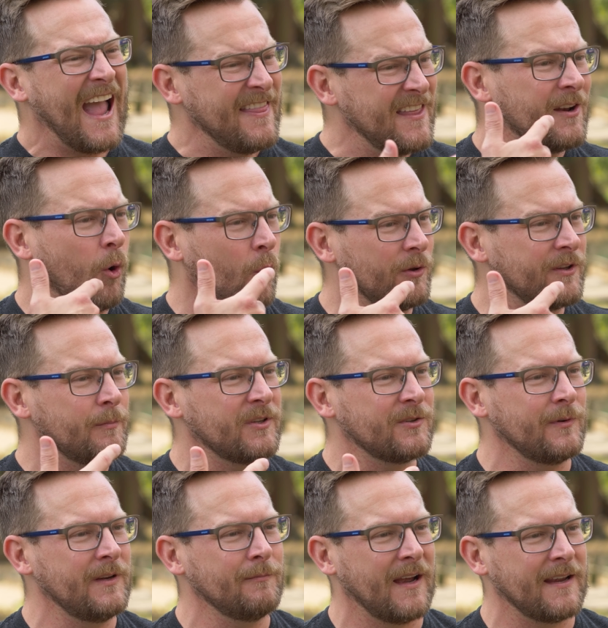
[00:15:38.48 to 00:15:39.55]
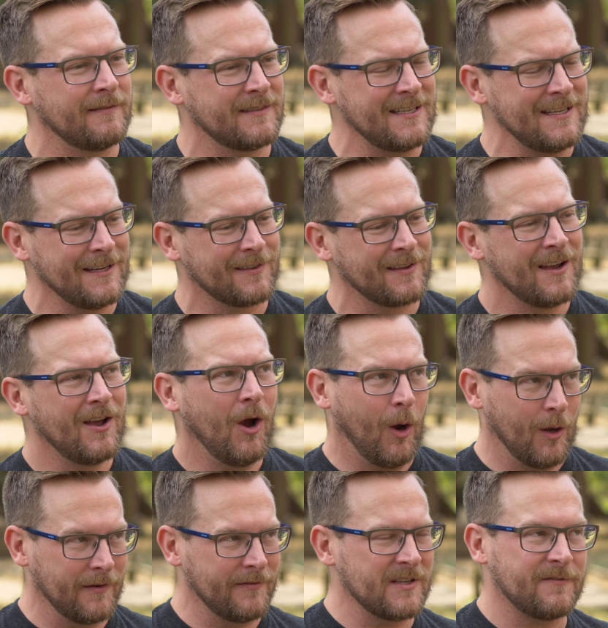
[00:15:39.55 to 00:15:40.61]
and then hold it between my teeth.
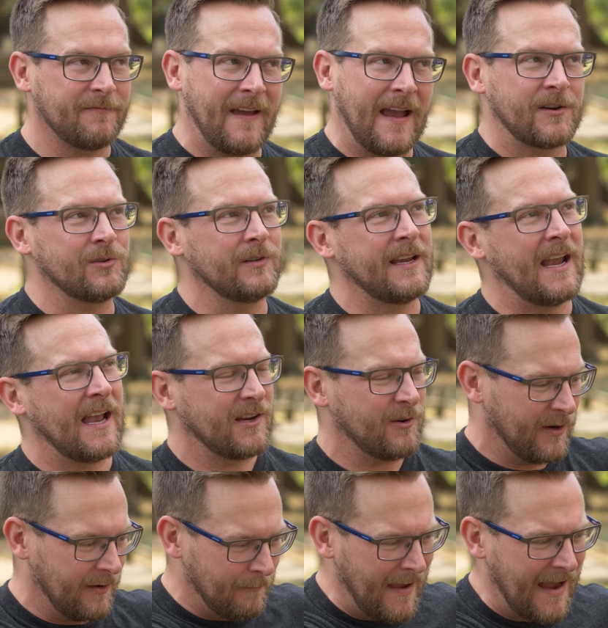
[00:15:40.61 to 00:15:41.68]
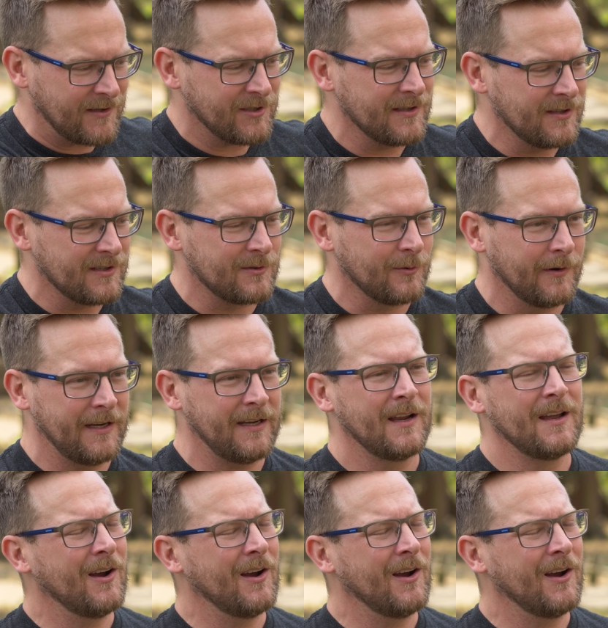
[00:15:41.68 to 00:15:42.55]
All of this factually accurate, matching the story.